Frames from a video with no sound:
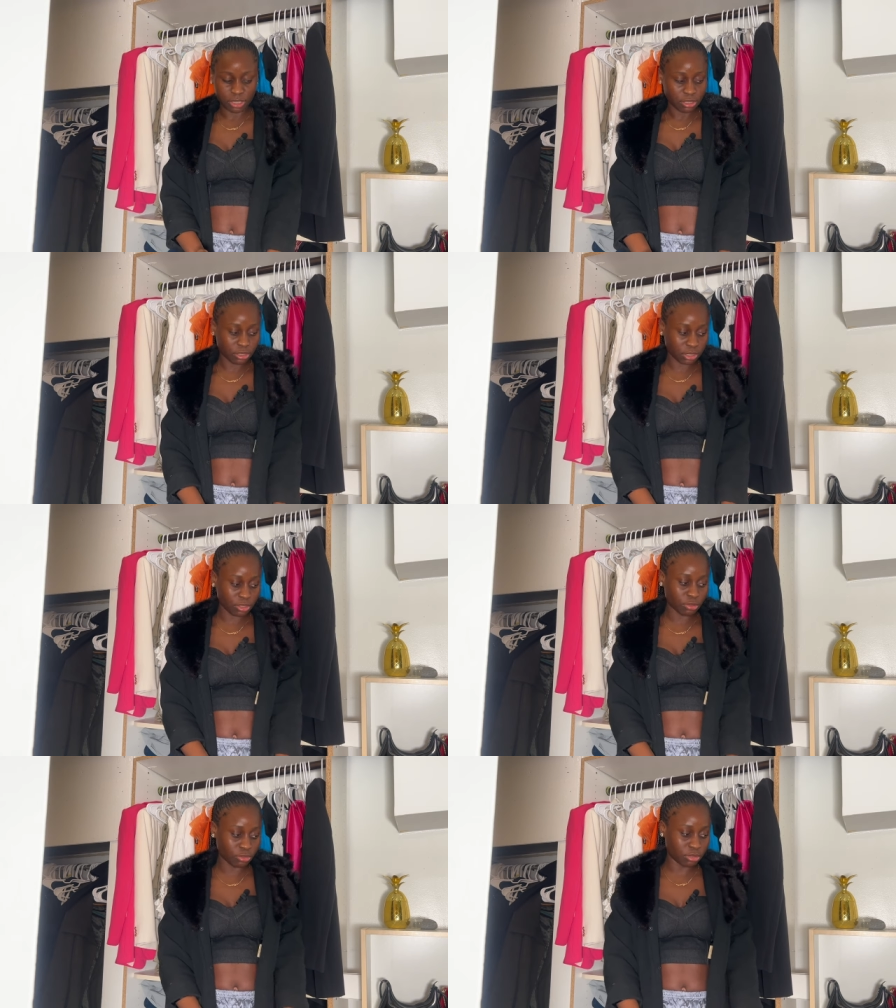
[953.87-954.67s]
doesn't
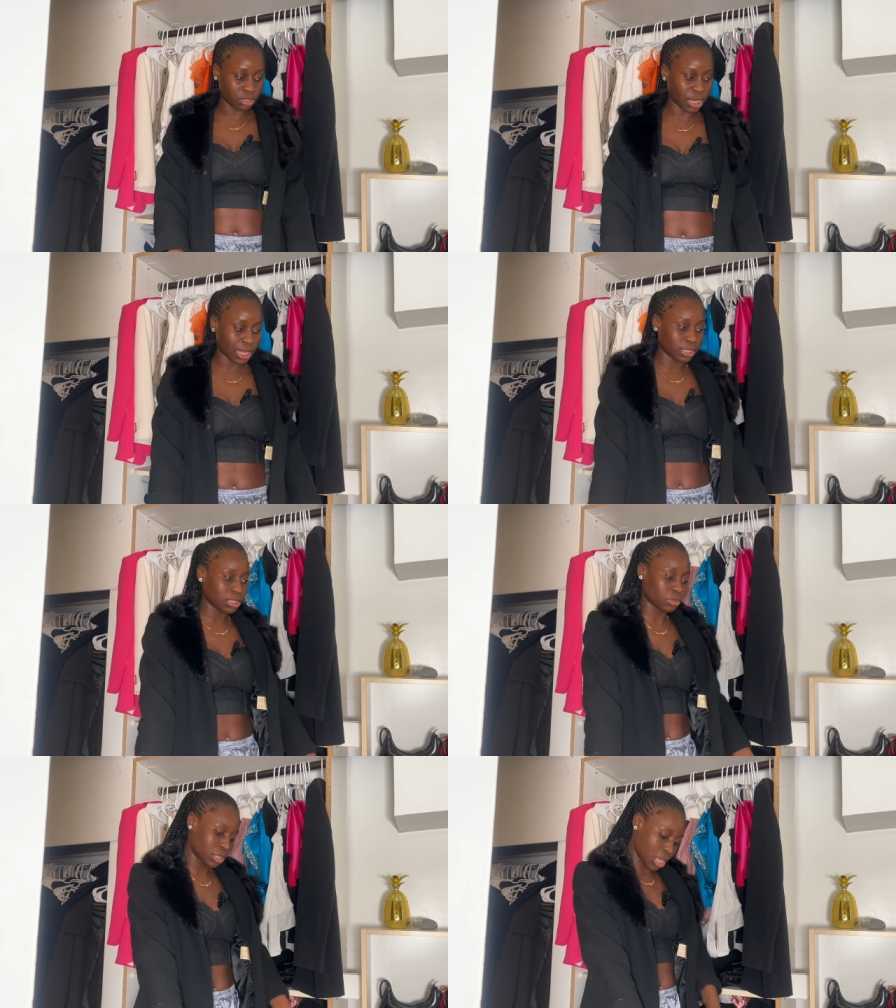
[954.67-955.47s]
look good like
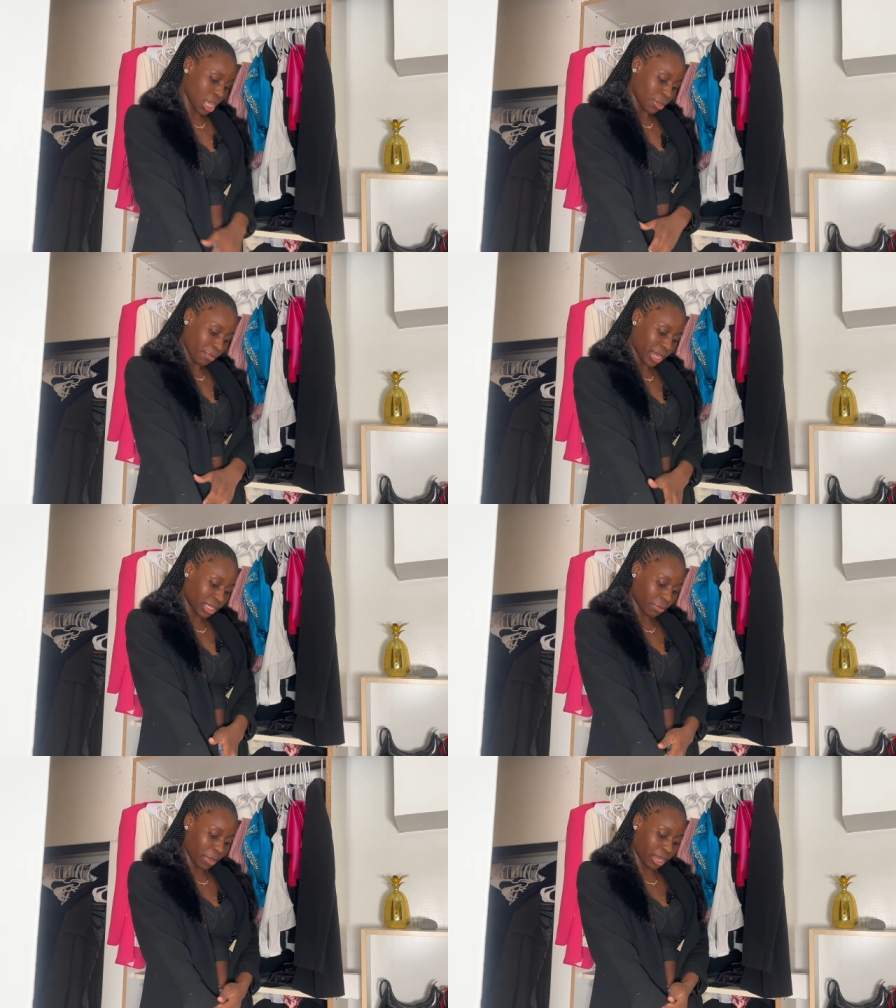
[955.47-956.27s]
this. My
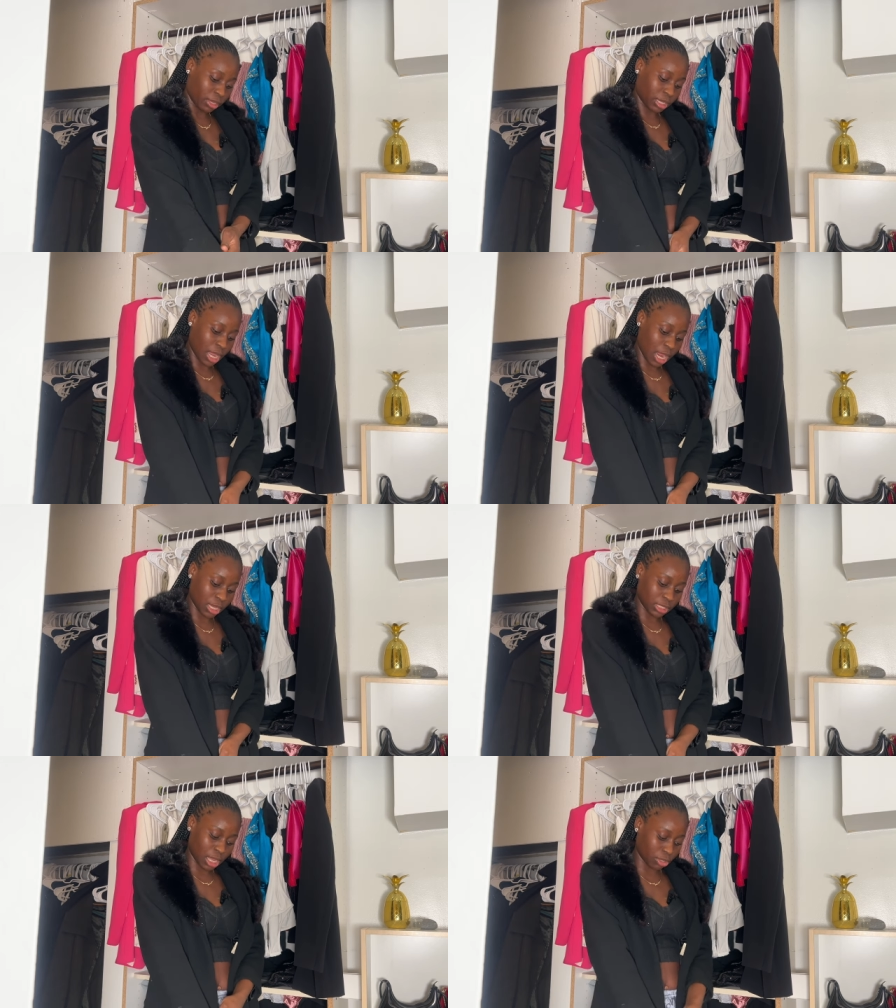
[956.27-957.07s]
my the
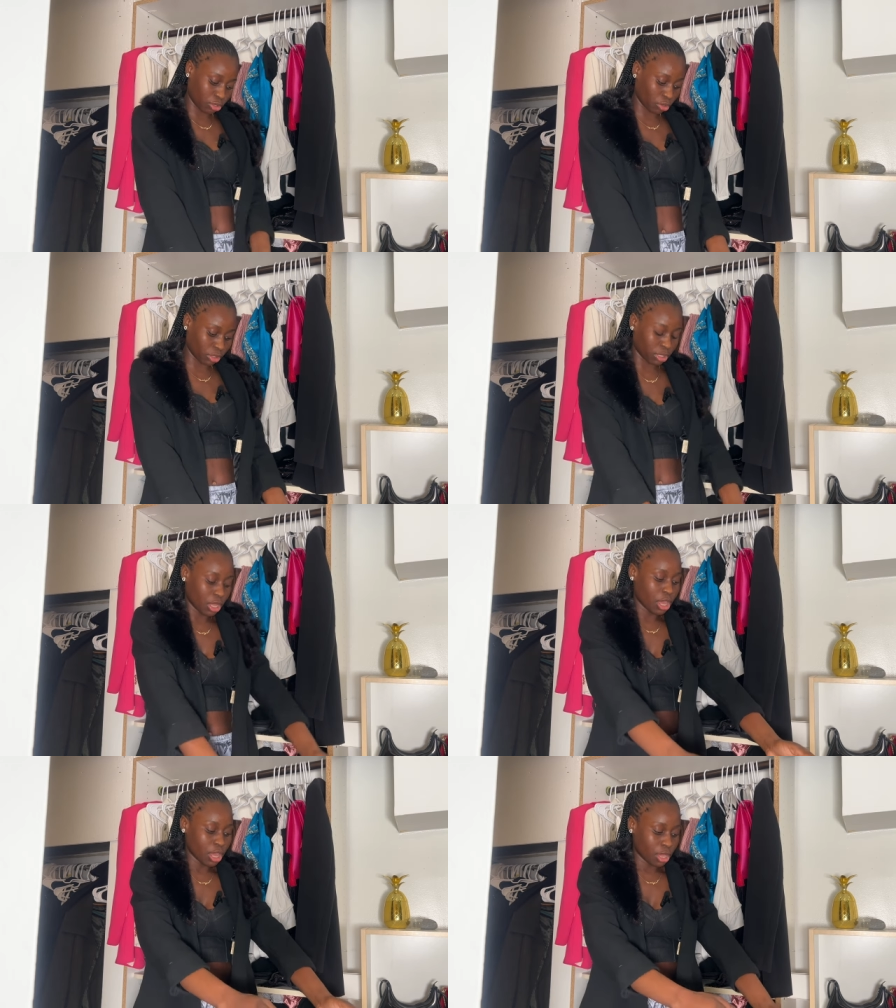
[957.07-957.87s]
hands are short,
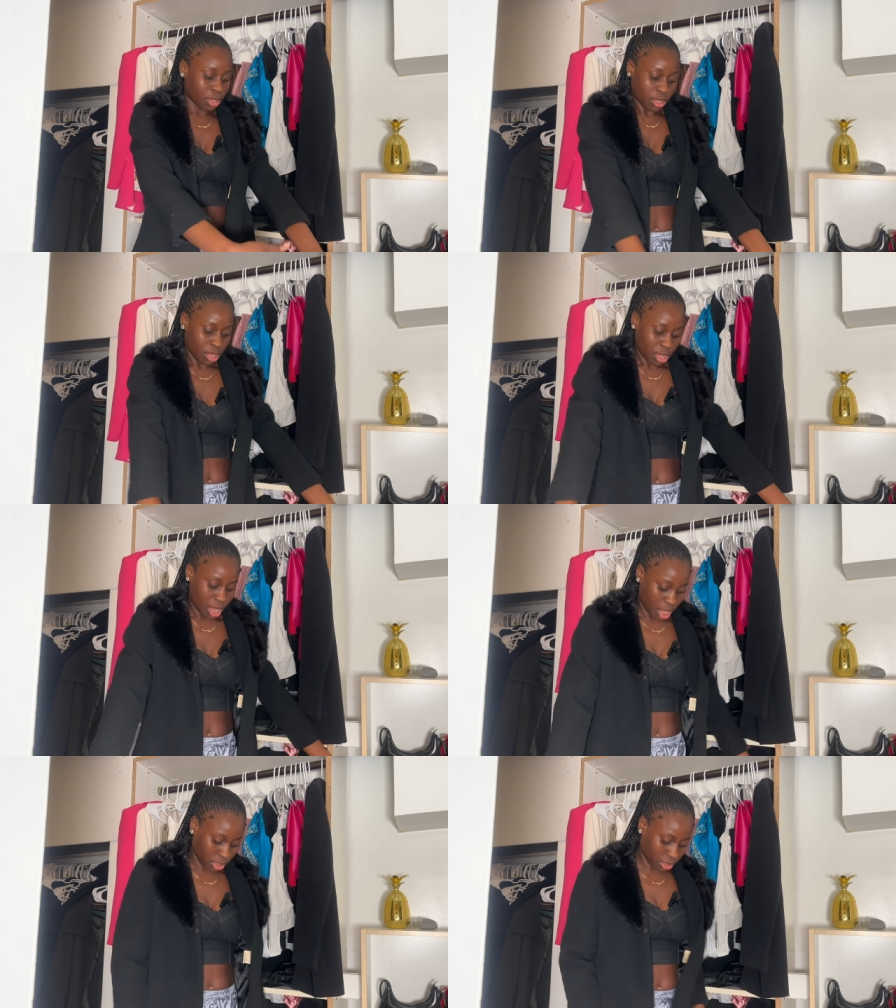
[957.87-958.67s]

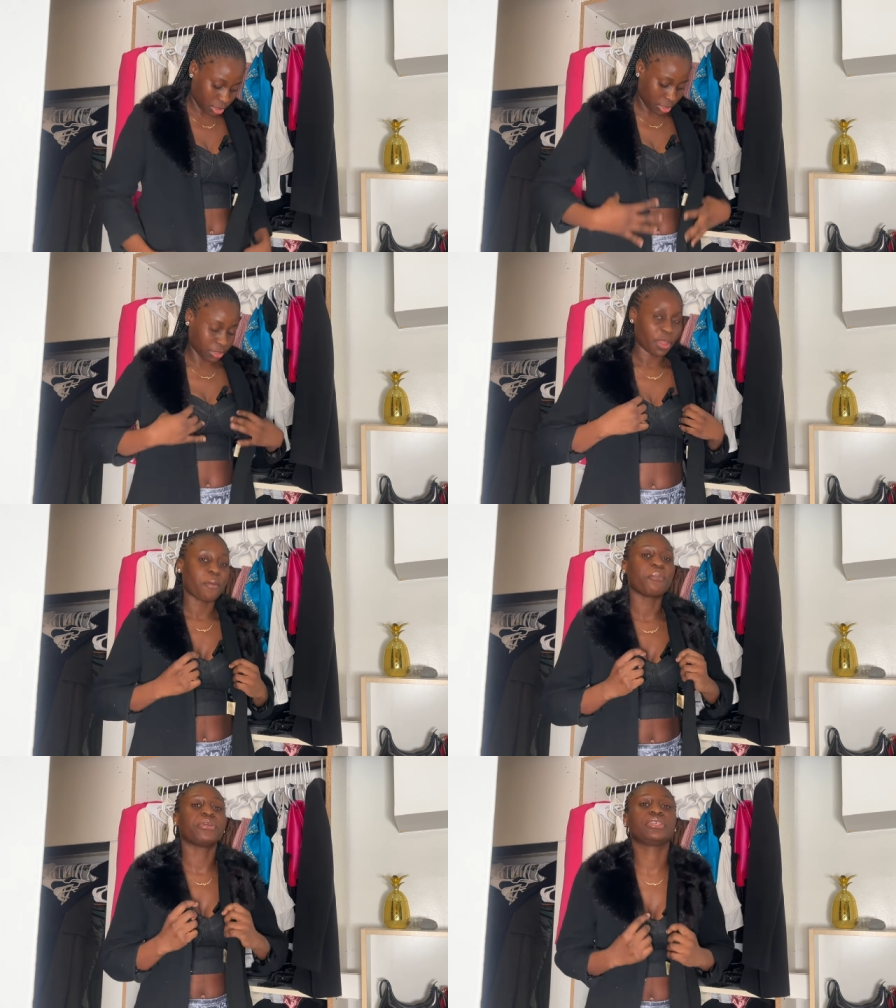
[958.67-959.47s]
and
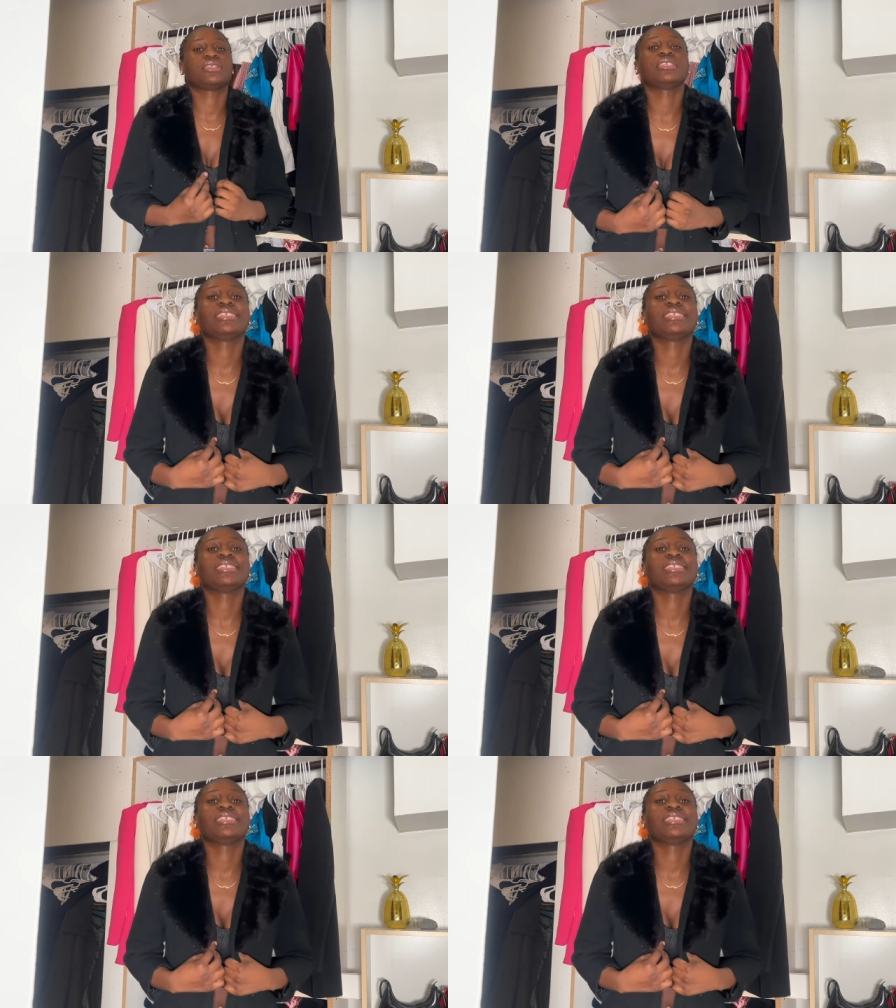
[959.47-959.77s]
voice is